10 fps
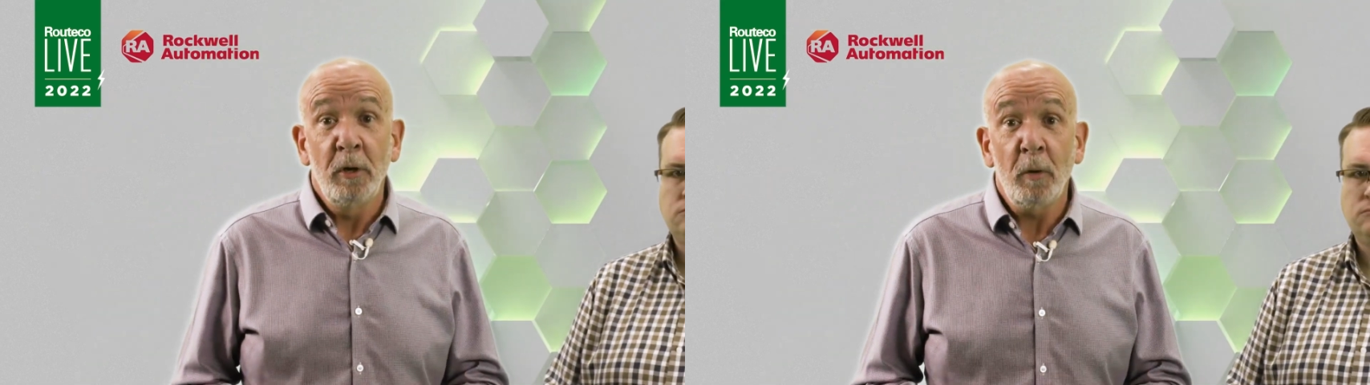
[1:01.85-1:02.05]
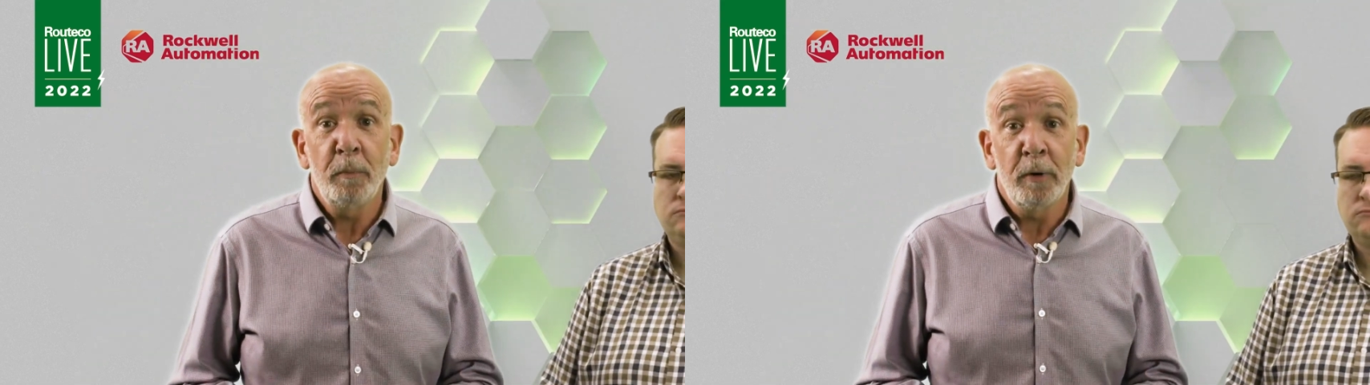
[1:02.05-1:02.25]

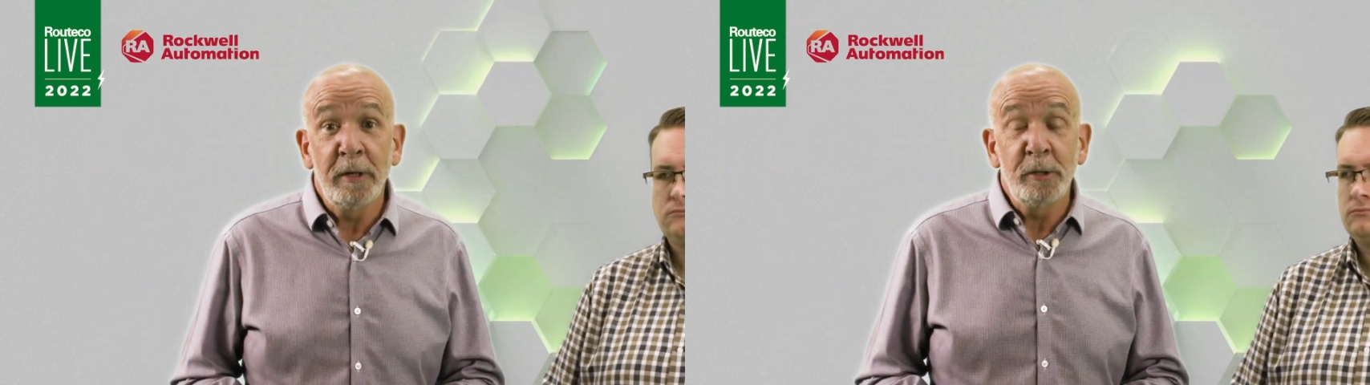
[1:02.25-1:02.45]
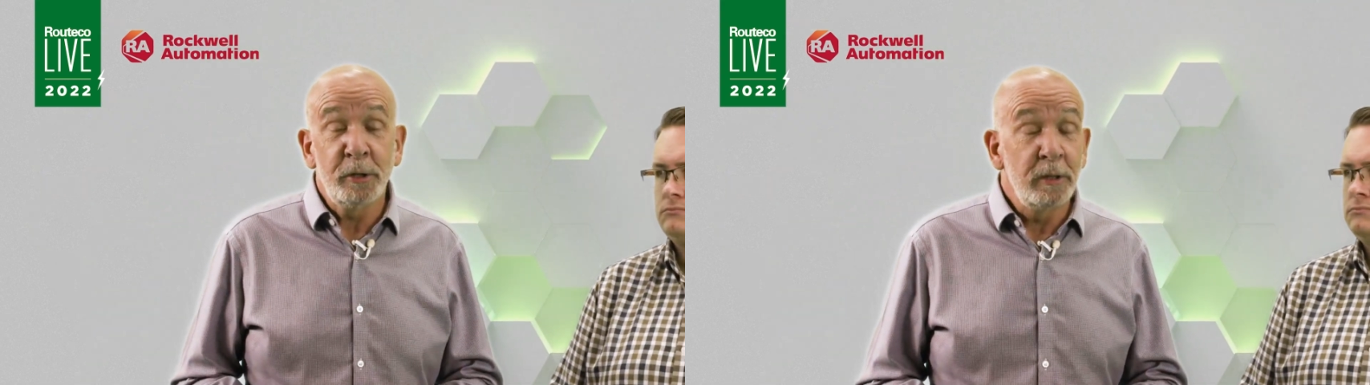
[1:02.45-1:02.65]

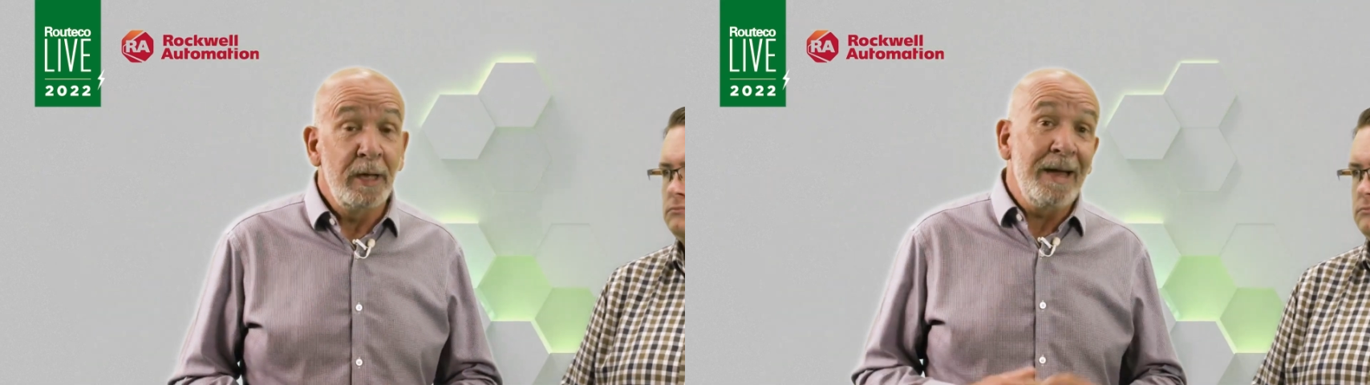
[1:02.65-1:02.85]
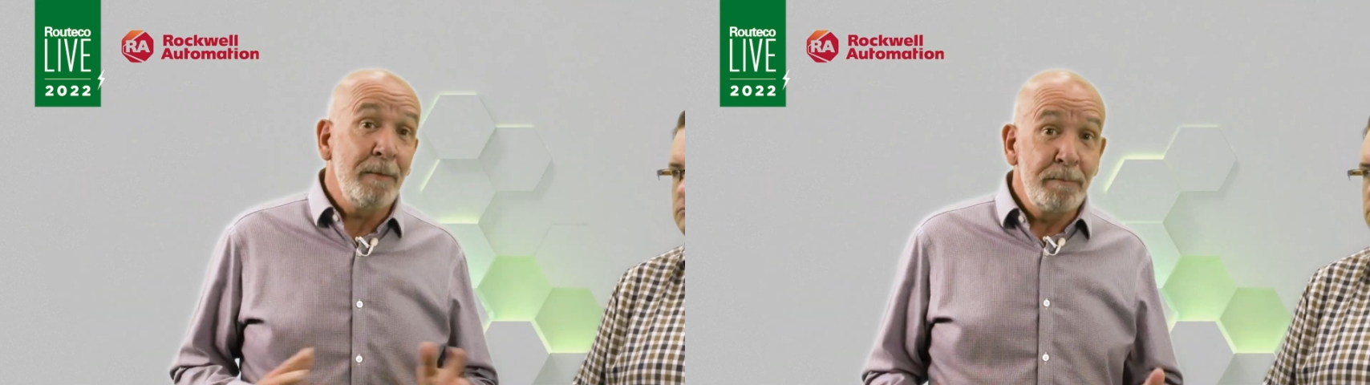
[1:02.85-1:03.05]
operation
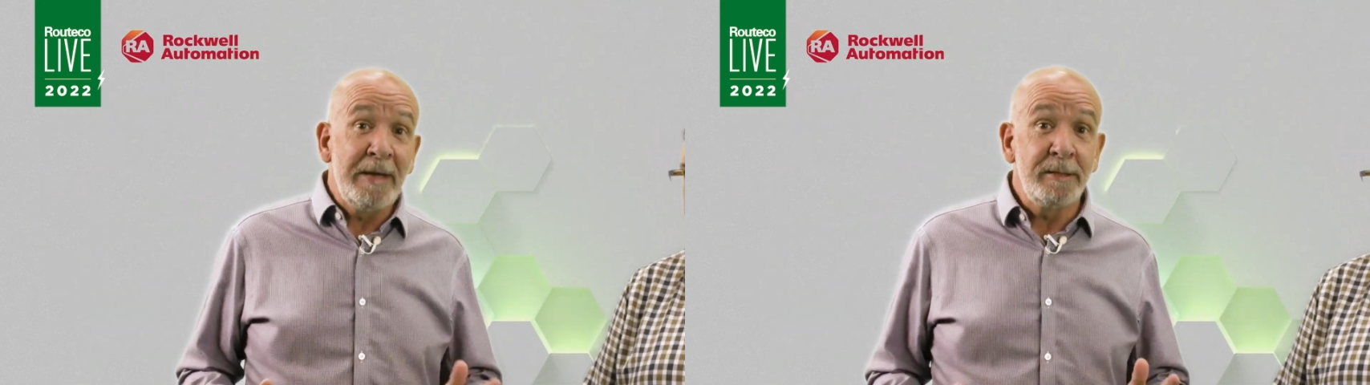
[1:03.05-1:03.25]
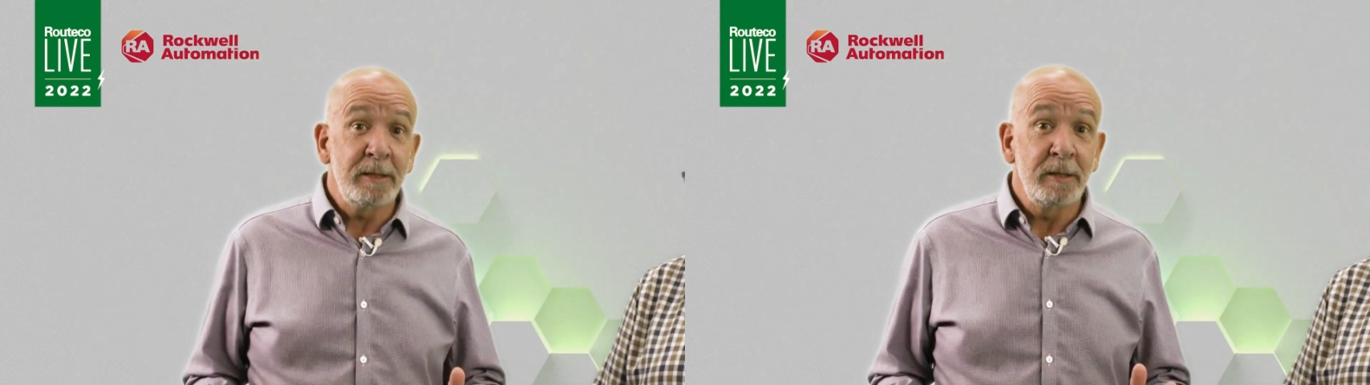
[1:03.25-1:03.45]
and
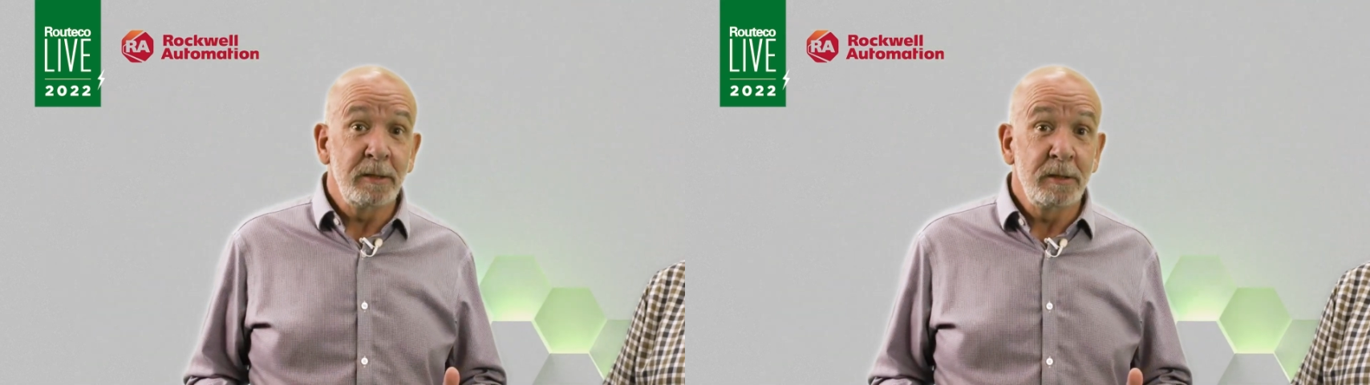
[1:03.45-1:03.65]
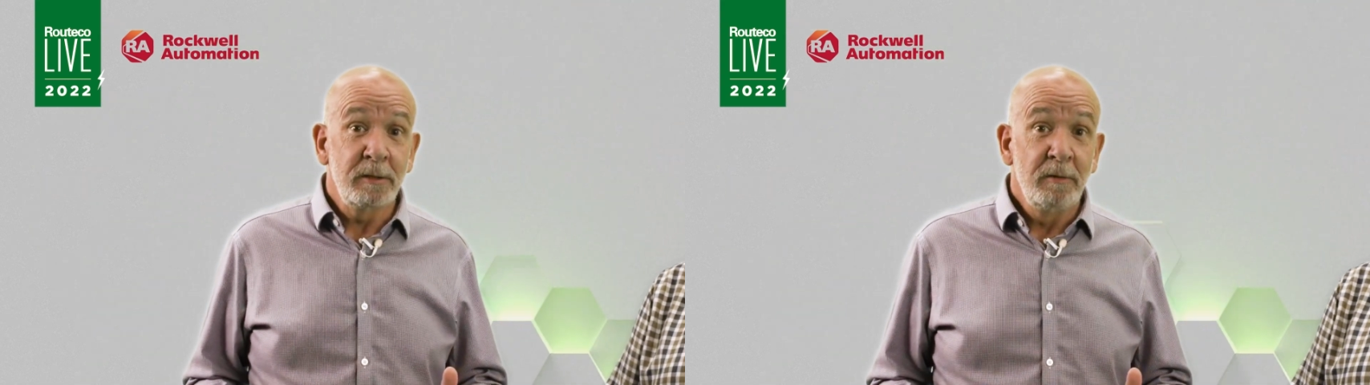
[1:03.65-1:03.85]

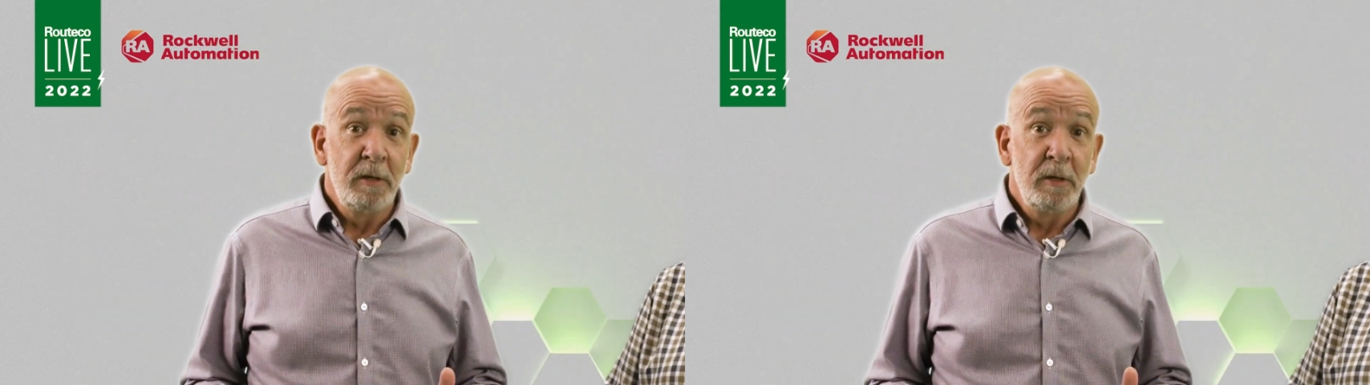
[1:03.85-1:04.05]
maintenance.